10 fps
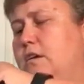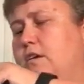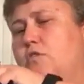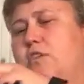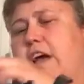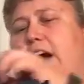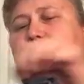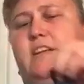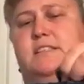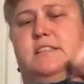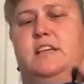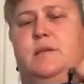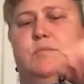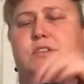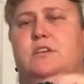and have it
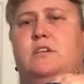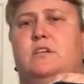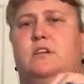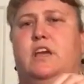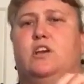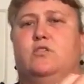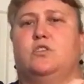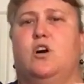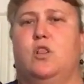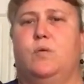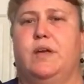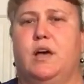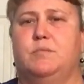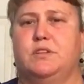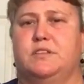zipped, it goes all the way
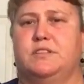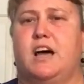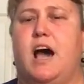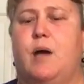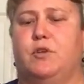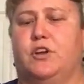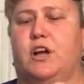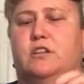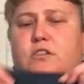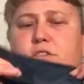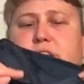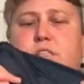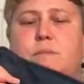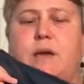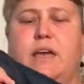up to the top. You're not losing
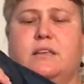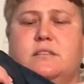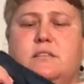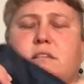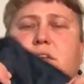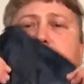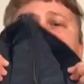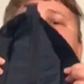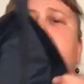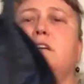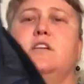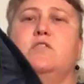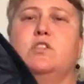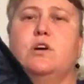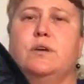space,
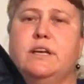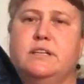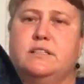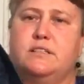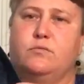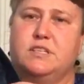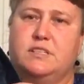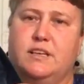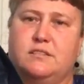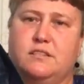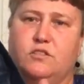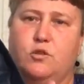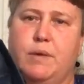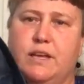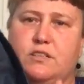even though it's recessed a little
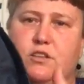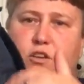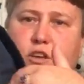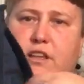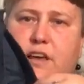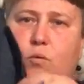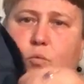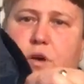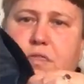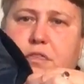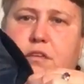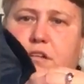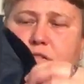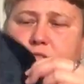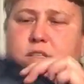bit. So you get that width
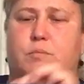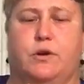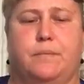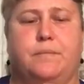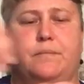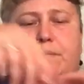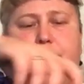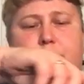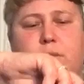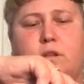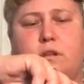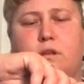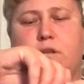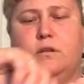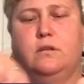of zipper.
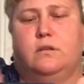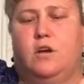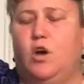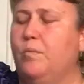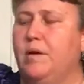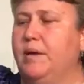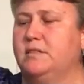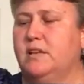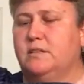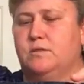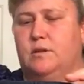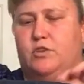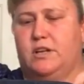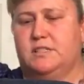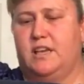I hope that makes sense what I'm
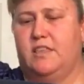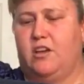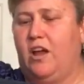trying to say there.